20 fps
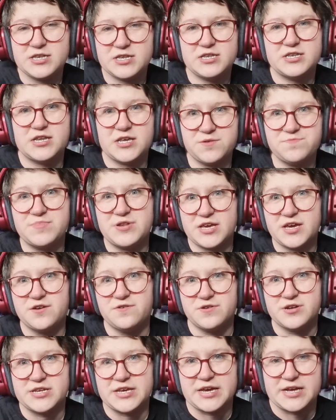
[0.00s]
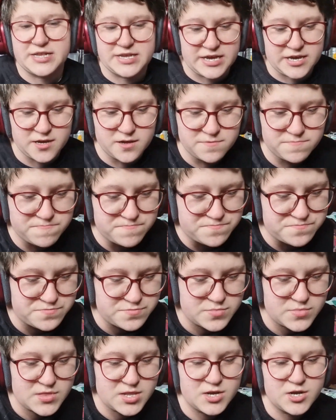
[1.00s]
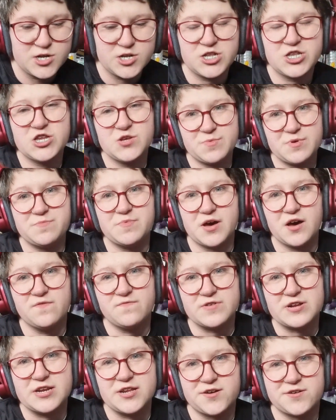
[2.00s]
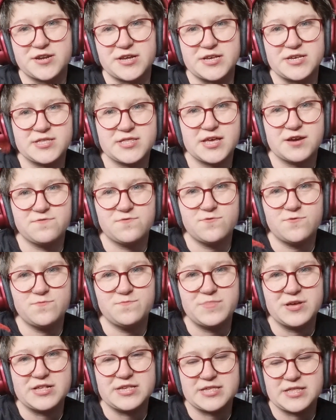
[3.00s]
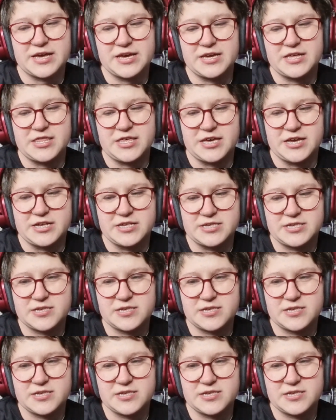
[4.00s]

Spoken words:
deeply irritating, to be perfectly honest. They're all bits like this,